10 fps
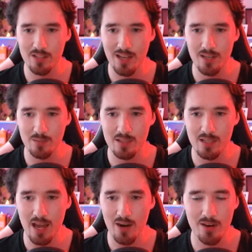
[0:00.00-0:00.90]
that it was
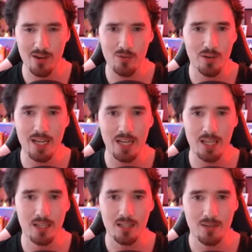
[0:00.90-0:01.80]
scary. Not really.
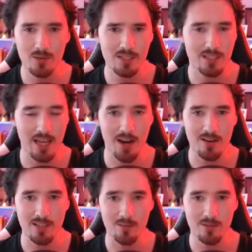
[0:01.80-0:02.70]
It wasn't
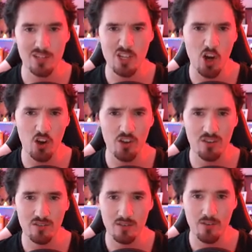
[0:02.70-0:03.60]
scary so much. Just odd.
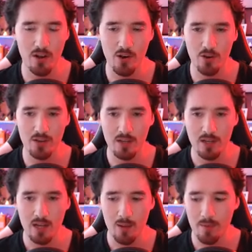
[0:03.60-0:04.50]
It's very odd. I mean,